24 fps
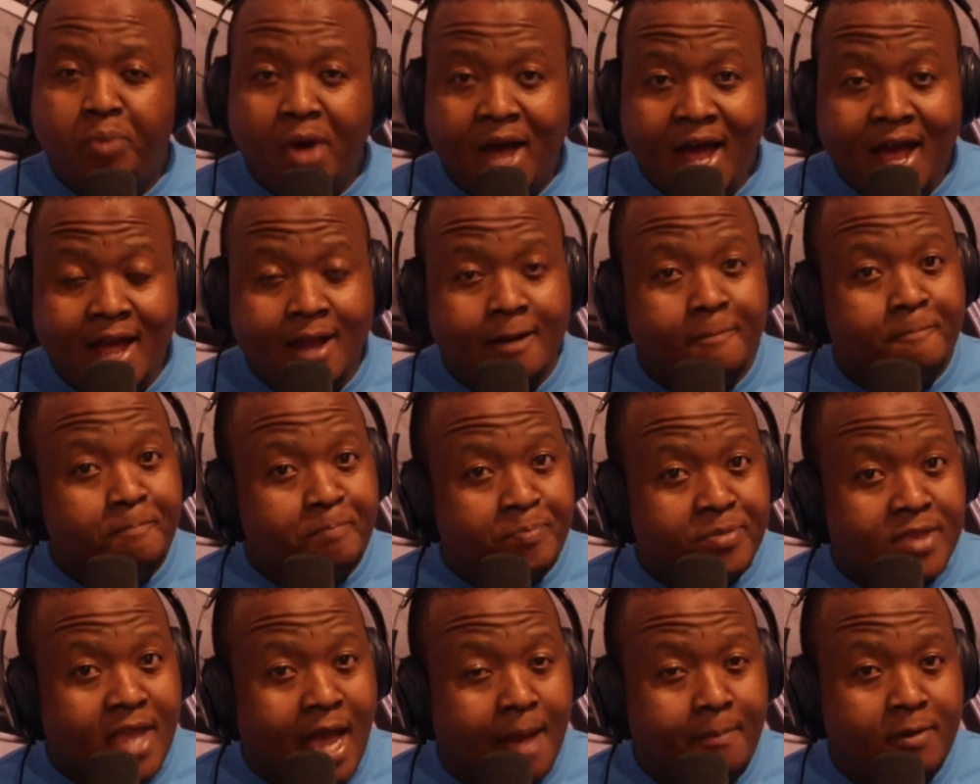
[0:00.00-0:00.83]

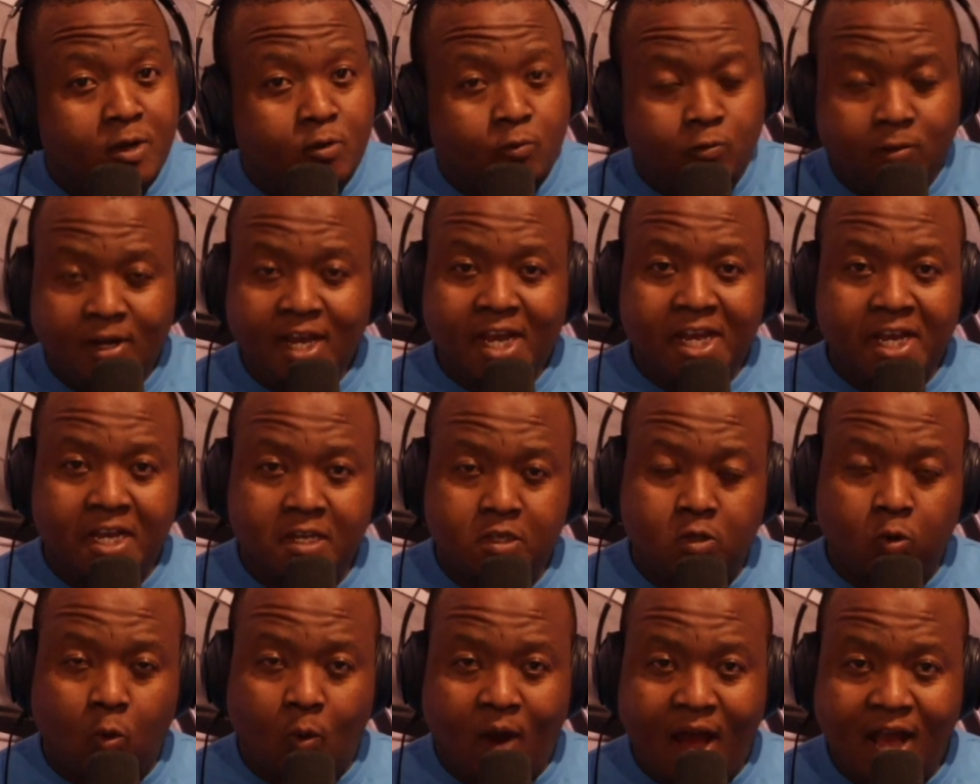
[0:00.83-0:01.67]
But I mean, we're
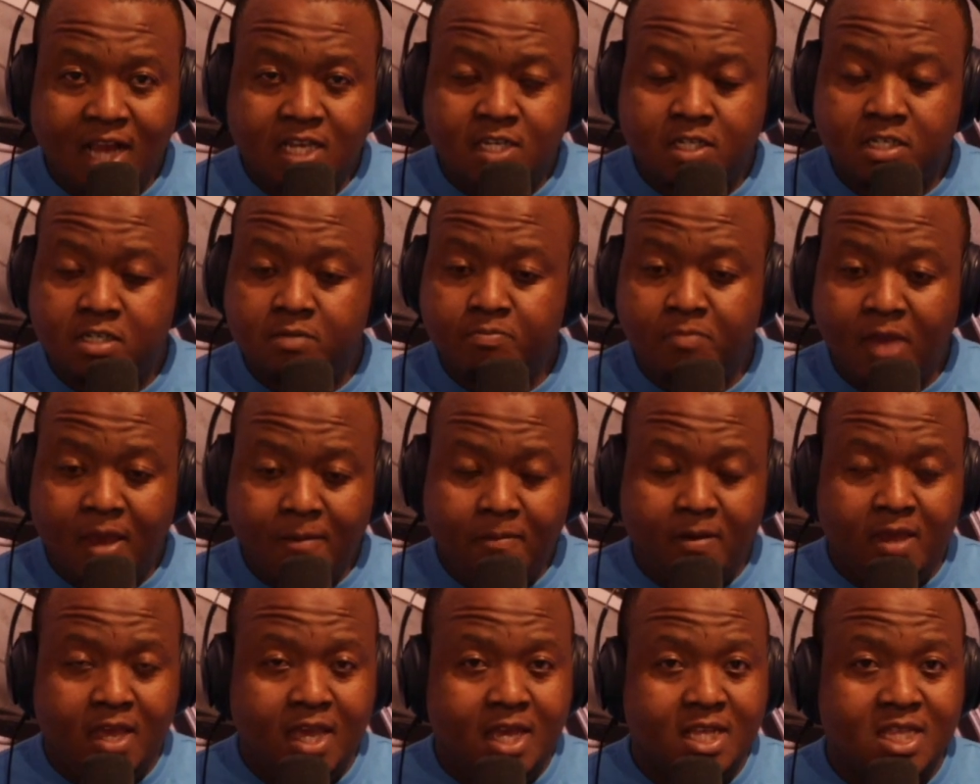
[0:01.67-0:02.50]
here to watch.
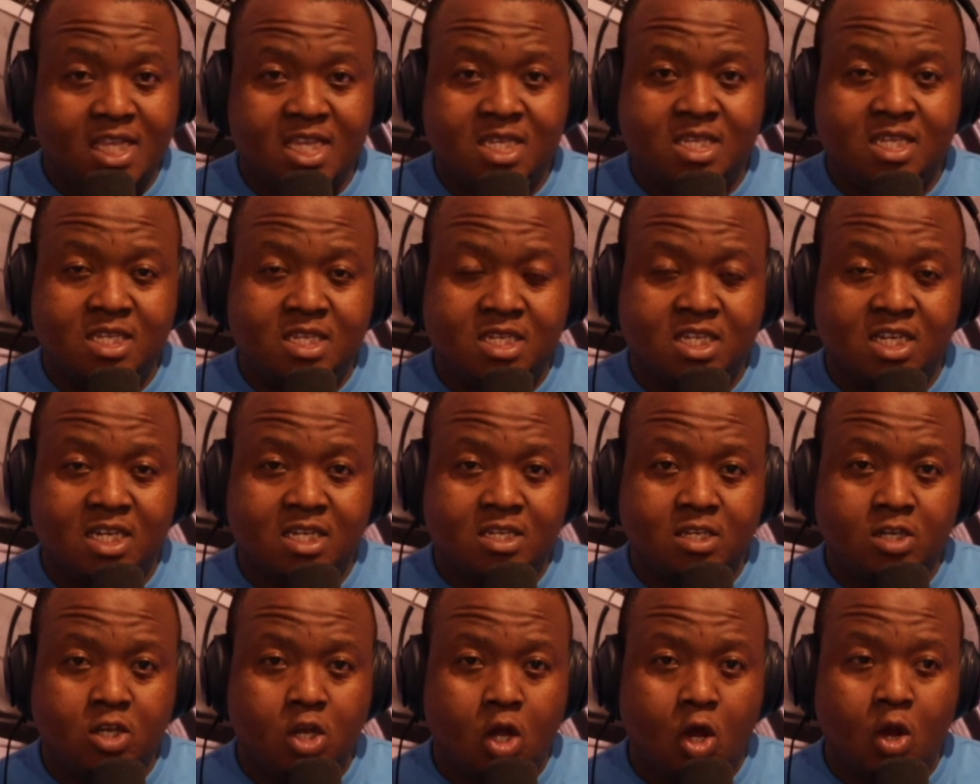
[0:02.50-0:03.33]
Maybe this is
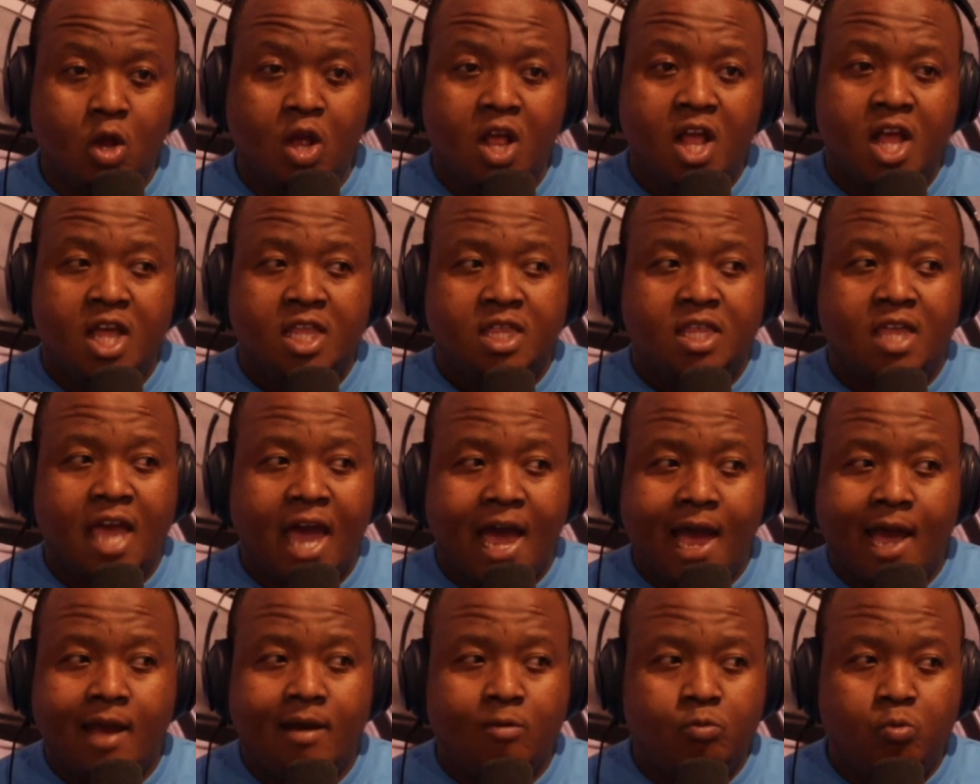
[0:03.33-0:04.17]
just, you know,
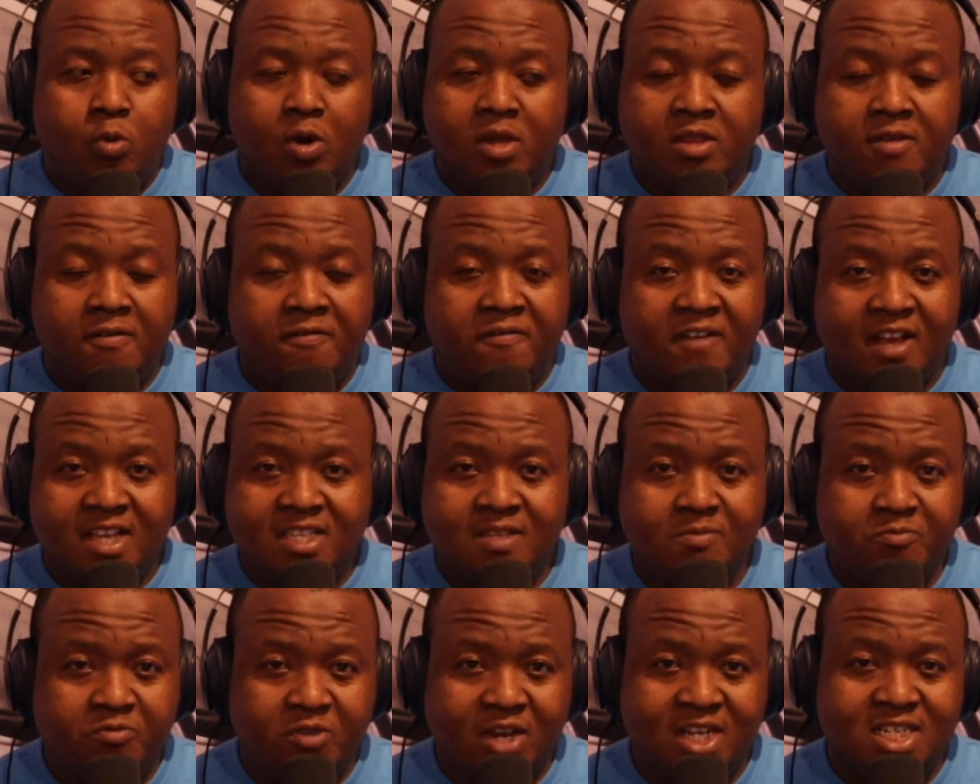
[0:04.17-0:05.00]
the
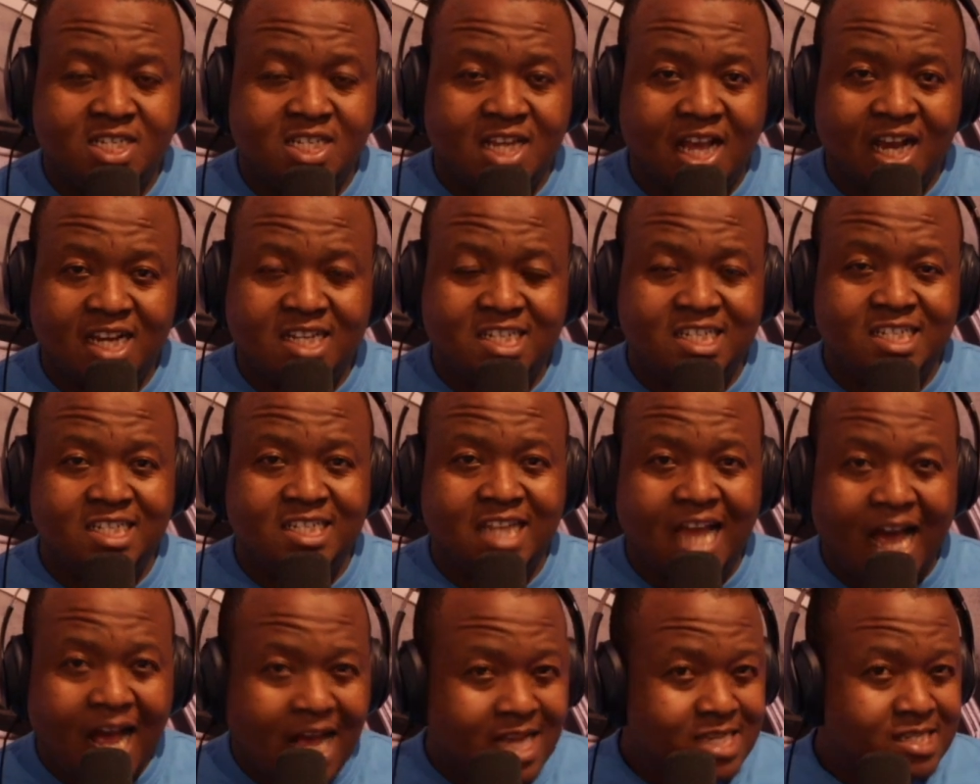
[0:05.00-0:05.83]
first impression
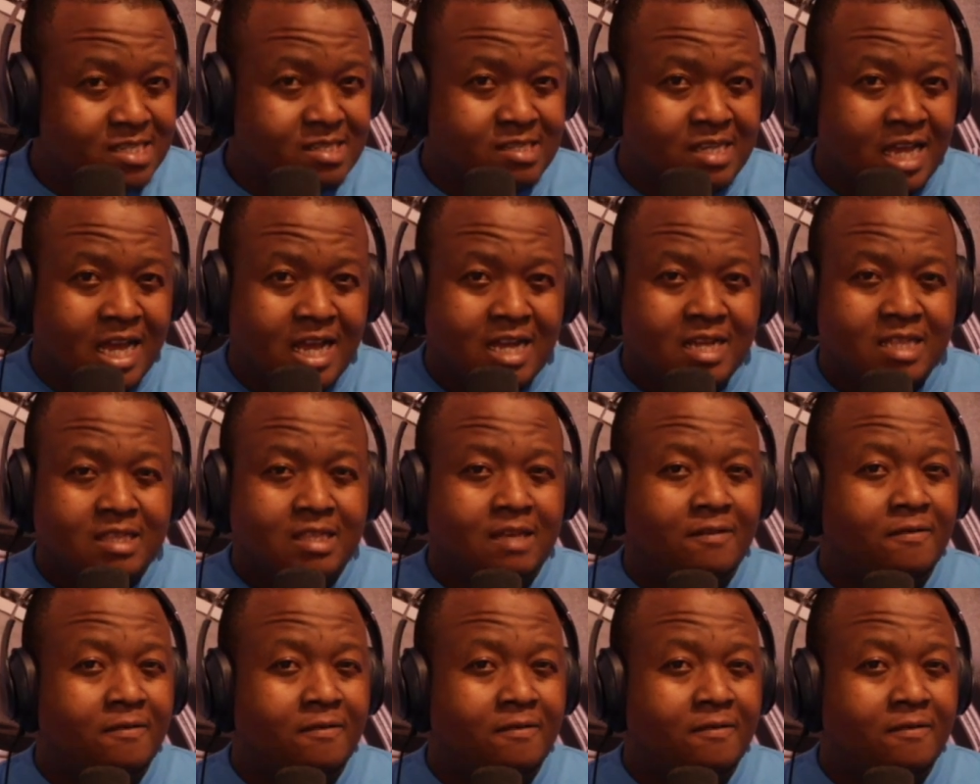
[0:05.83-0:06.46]
actually lasts.